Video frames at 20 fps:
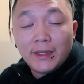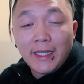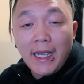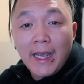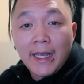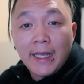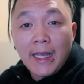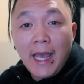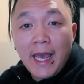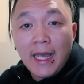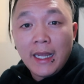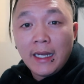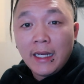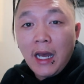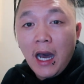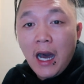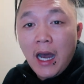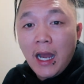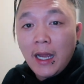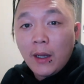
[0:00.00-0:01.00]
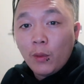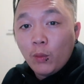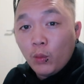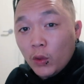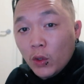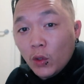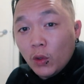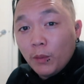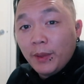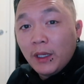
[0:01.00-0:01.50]
day and I
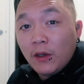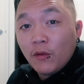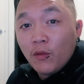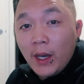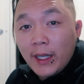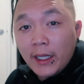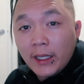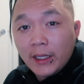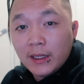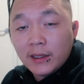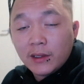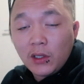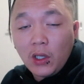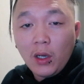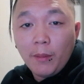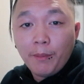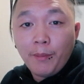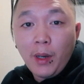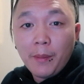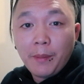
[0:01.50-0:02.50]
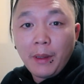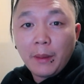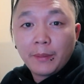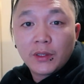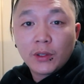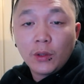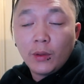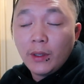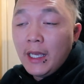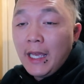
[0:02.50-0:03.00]
will be running this pop-up
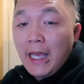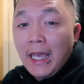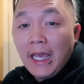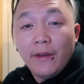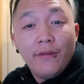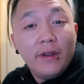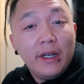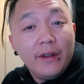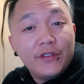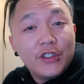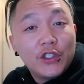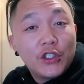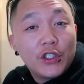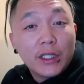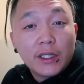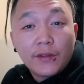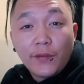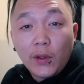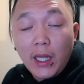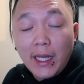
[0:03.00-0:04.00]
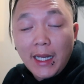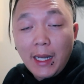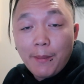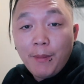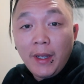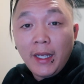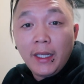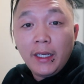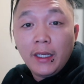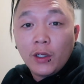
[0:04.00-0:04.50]
store, even if it's just for like a
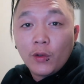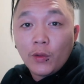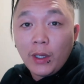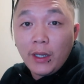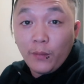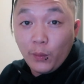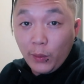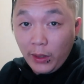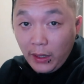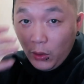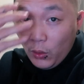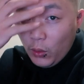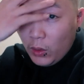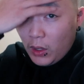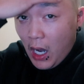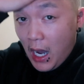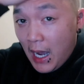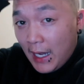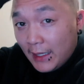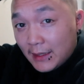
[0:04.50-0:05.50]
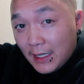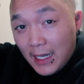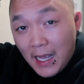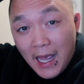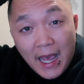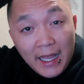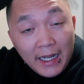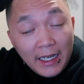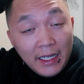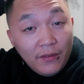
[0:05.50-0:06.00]
meet and greet with you guys,
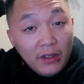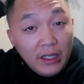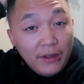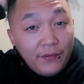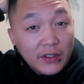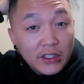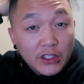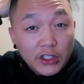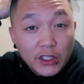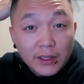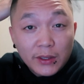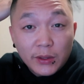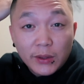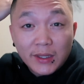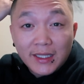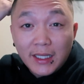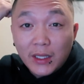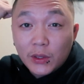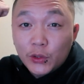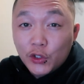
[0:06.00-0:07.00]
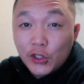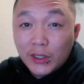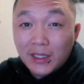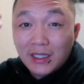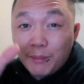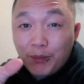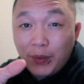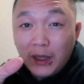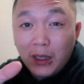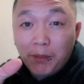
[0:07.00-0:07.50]
and even if it's just to sell
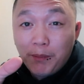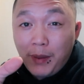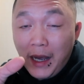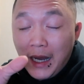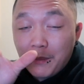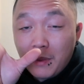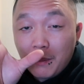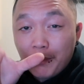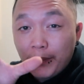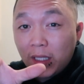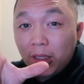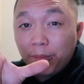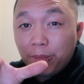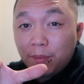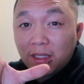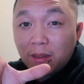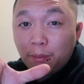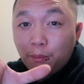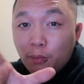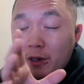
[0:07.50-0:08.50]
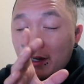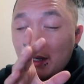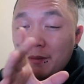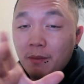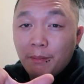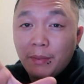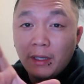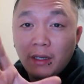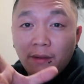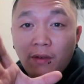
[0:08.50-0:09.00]
just a bit of Bape, a bit of
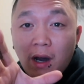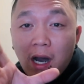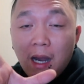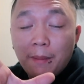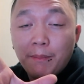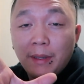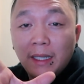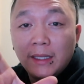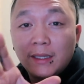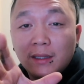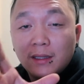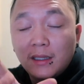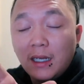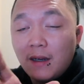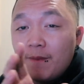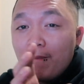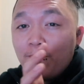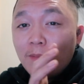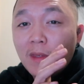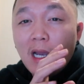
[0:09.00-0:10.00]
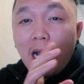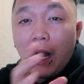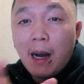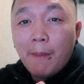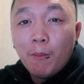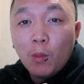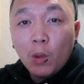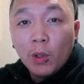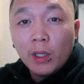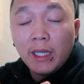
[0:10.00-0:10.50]
Supreme, bit of Hypebeast stuff,
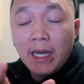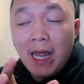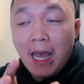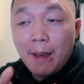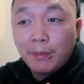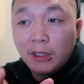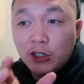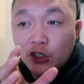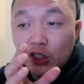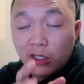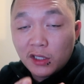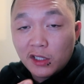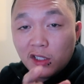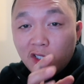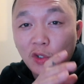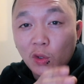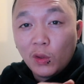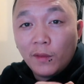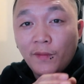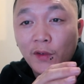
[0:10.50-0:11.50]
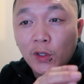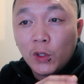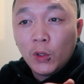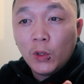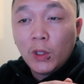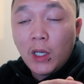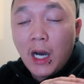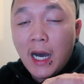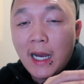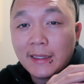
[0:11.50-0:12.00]
I'm more than happy just to do it for
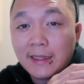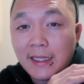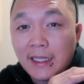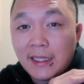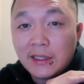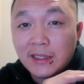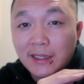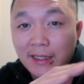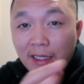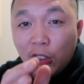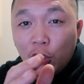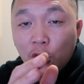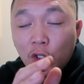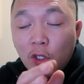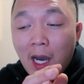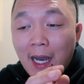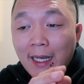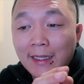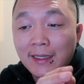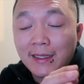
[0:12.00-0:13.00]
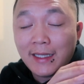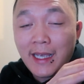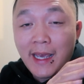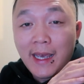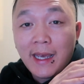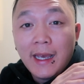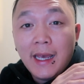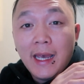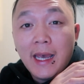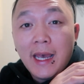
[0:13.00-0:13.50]
you guys and see you guys
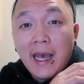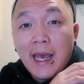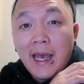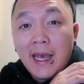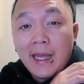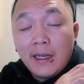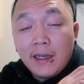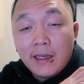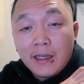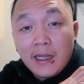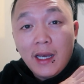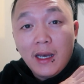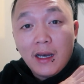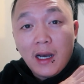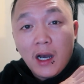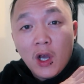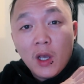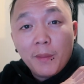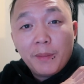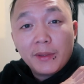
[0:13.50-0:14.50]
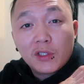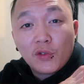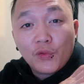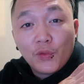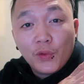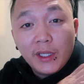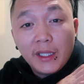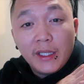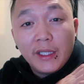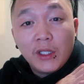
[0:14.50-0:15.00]
there. And yeah, I hope it's a
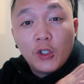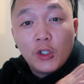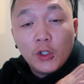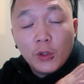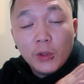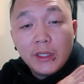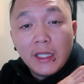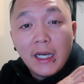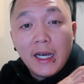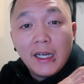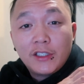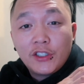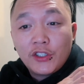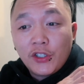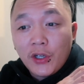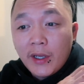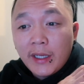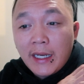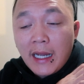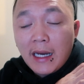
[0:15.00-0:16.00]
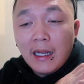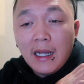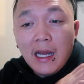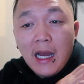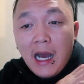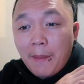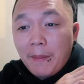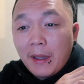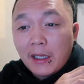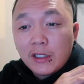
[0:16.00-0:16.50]
really good a turnout.
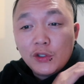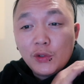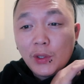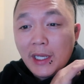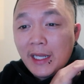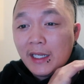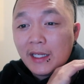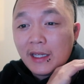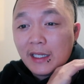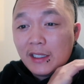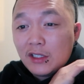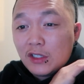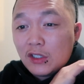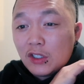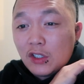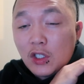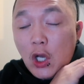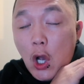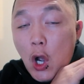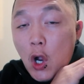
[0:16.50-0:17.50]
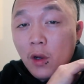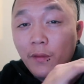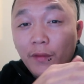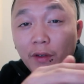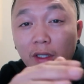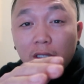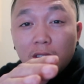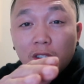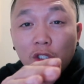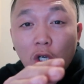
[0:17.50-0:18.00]
I'm not going to do anything
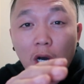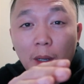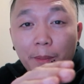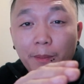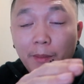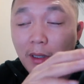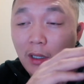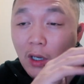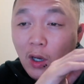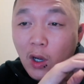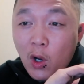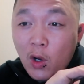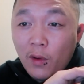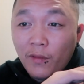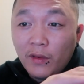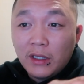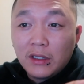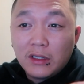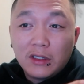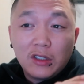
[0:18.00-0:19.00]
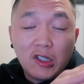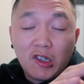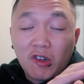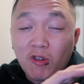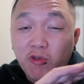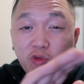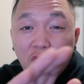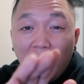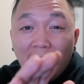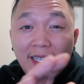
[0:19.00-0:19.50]
over the top, over the
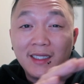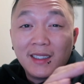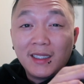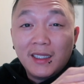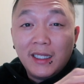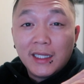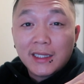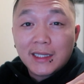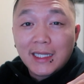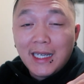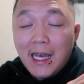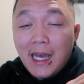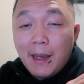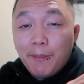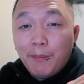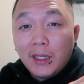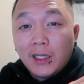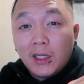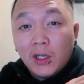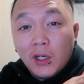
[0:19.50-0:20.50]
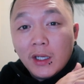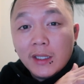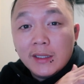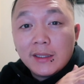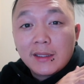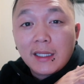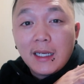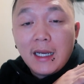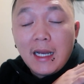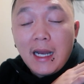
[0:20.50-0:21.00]
craziness,
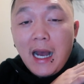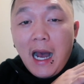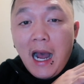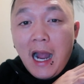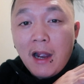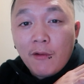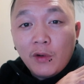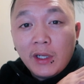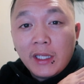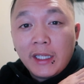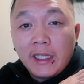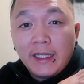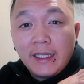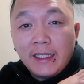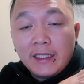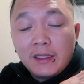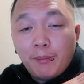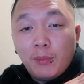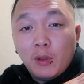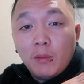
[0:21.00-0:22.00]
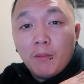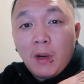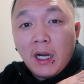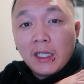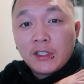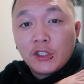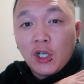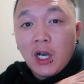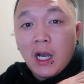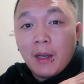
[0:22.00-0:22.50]
because I really need to put
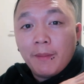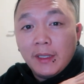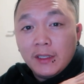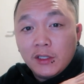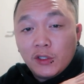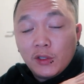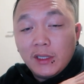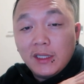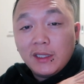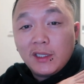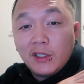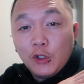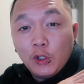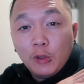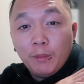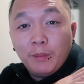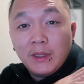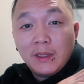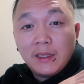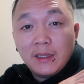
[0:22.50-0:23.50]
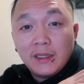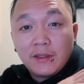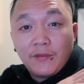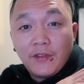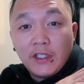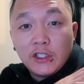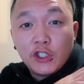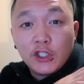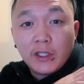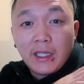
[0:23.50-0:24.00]
my time into this new business
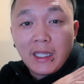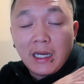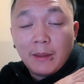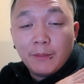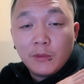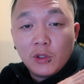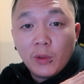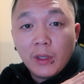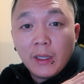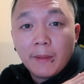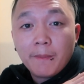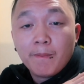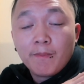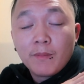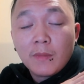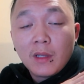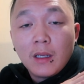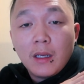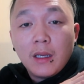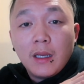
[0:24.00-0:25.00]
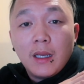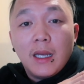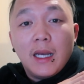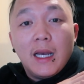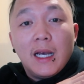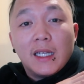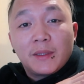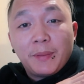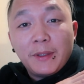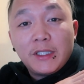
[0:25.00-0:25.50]
venture that I'm doing.
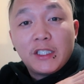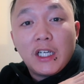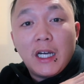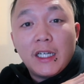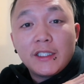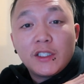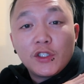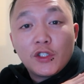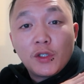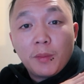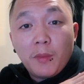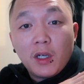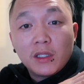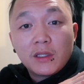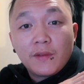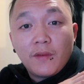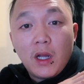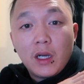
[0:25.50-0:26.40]
I'll speak to you guys on tomorrow's